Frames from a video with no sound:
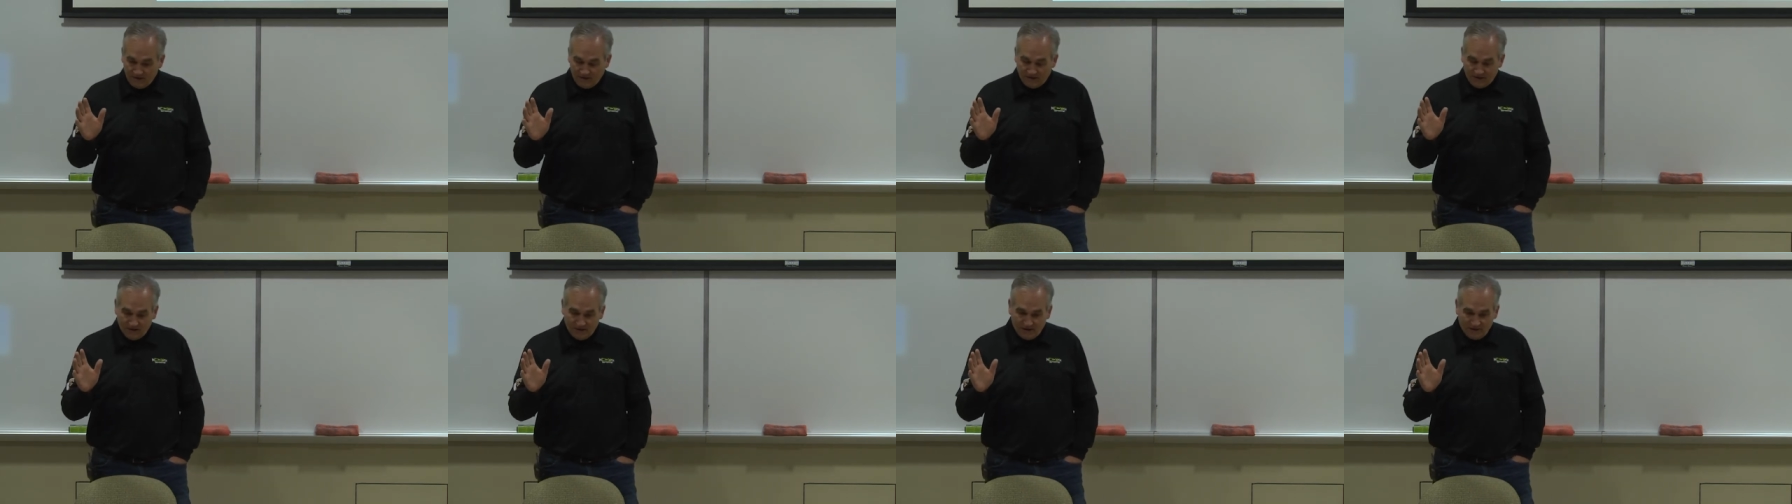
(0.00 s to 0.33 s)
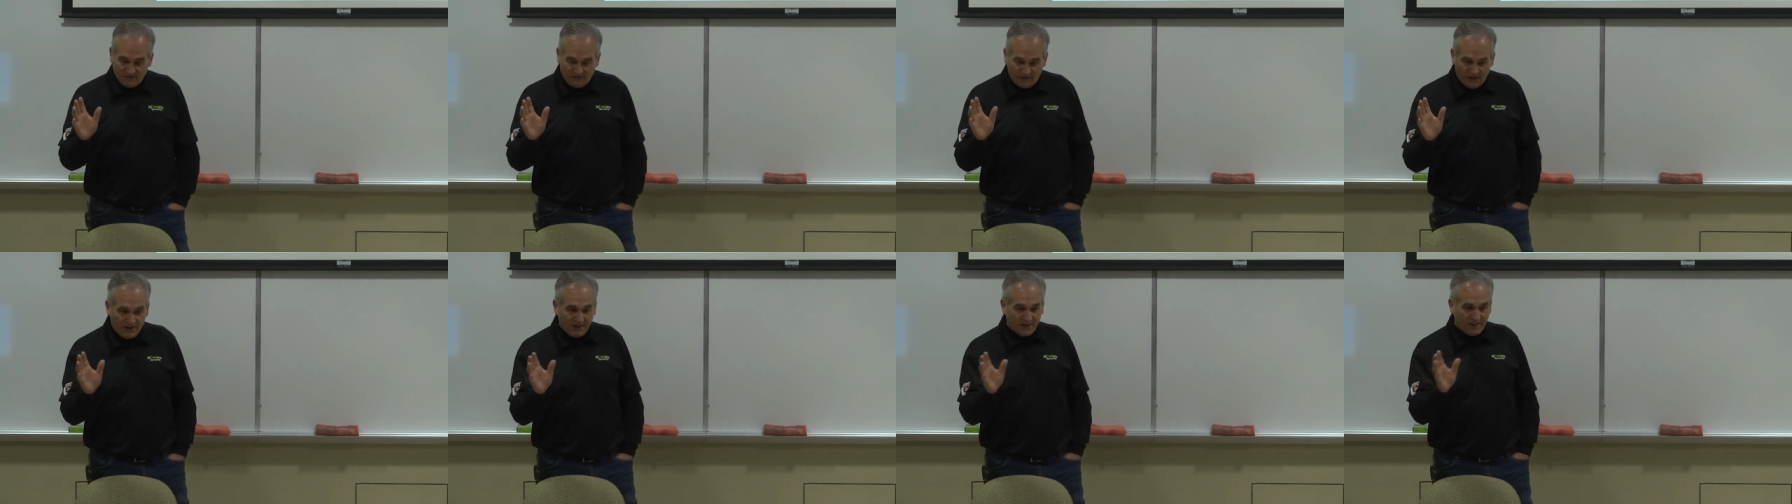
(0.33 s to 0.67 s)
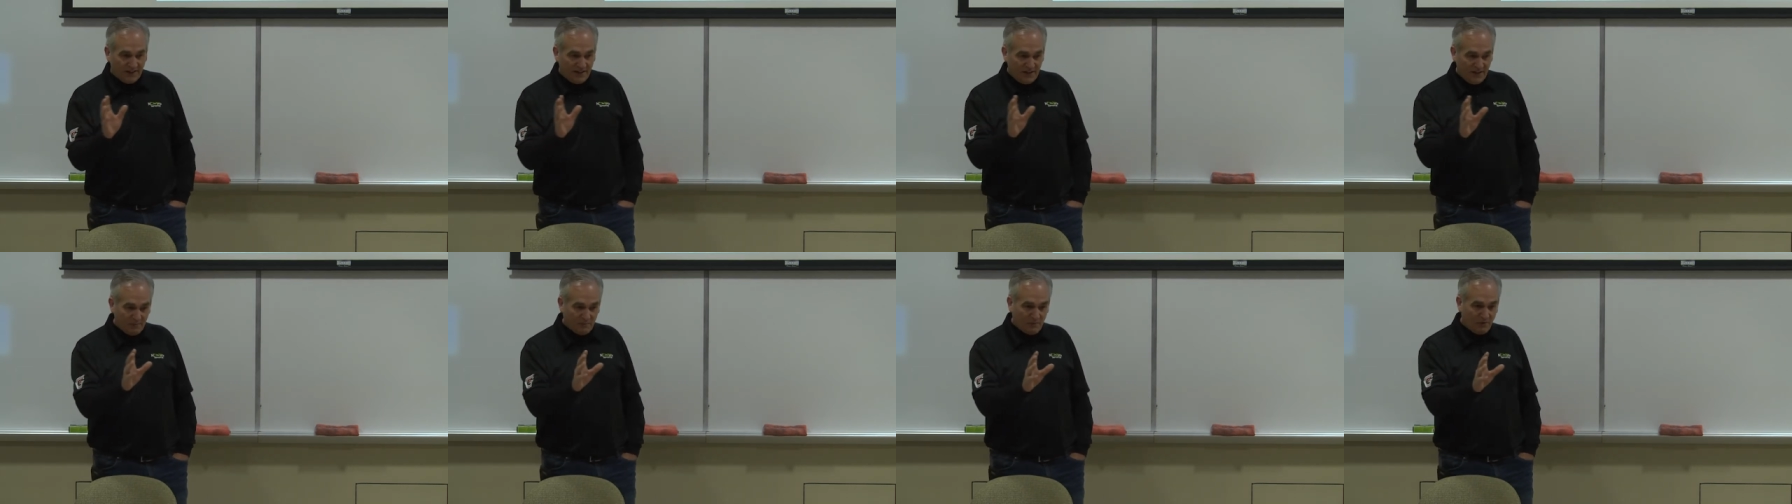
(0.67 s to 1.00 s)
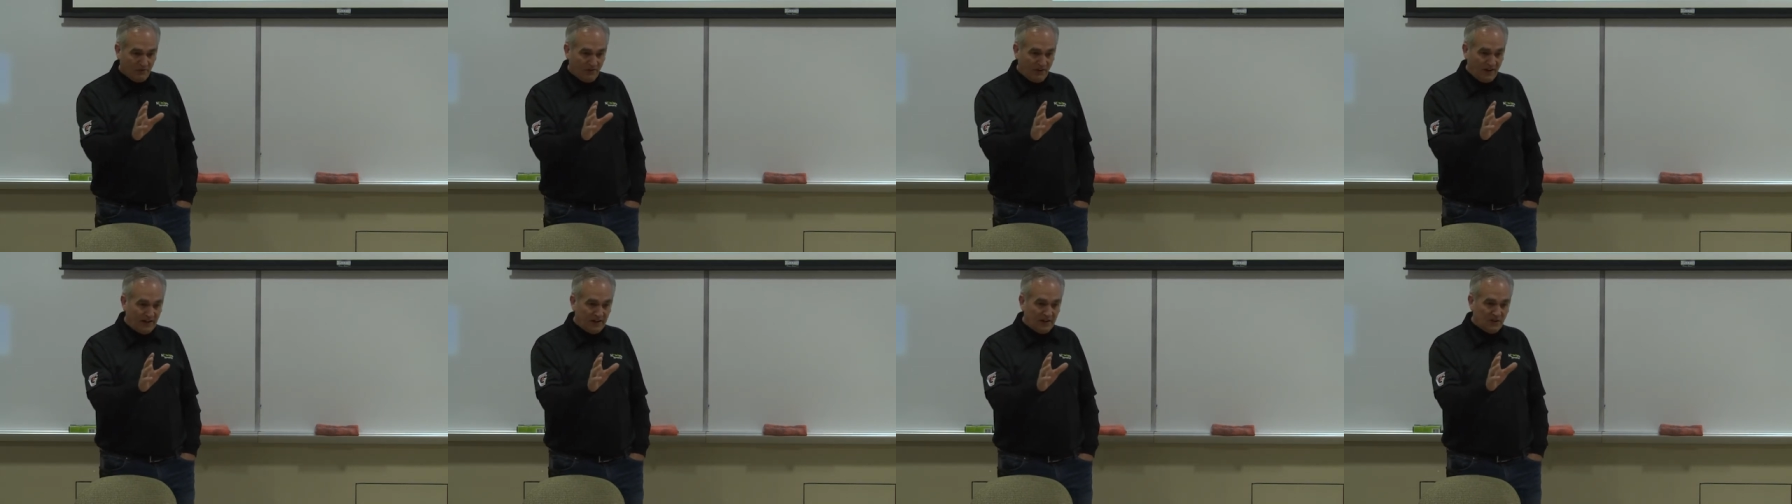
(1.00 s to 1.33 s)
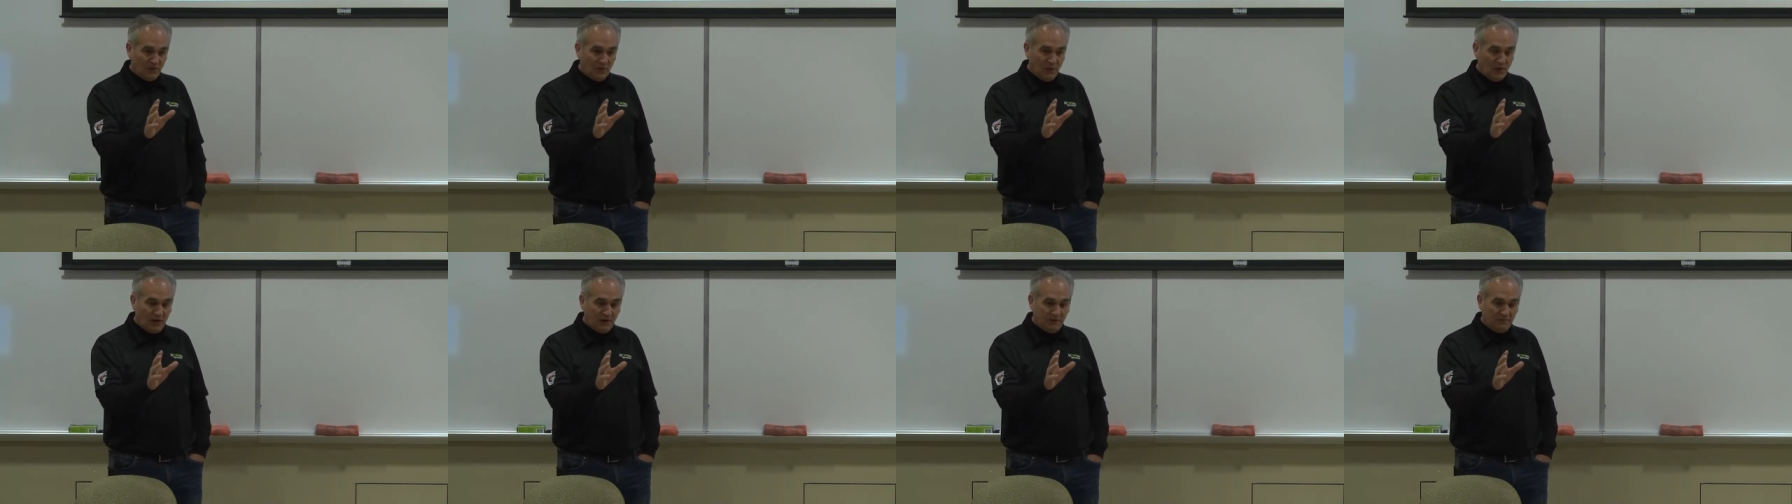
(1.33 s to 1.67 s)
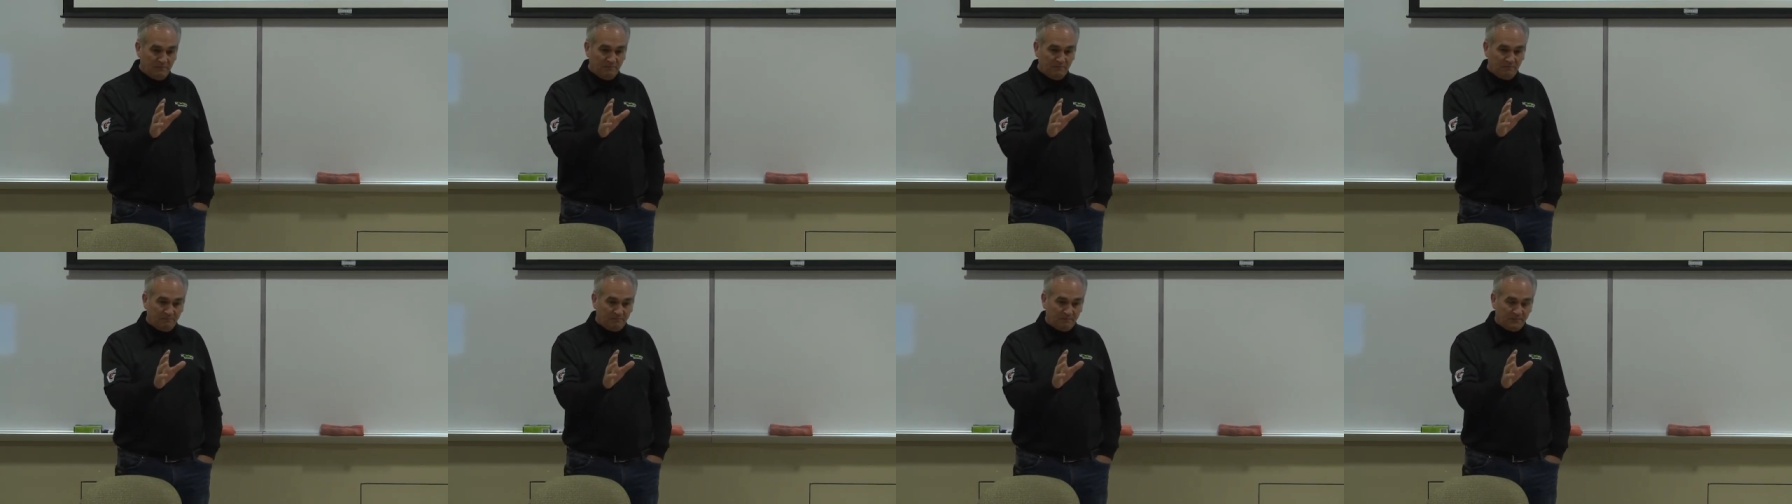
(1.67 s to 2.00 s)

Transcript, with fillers: Uh, finally, he provided one,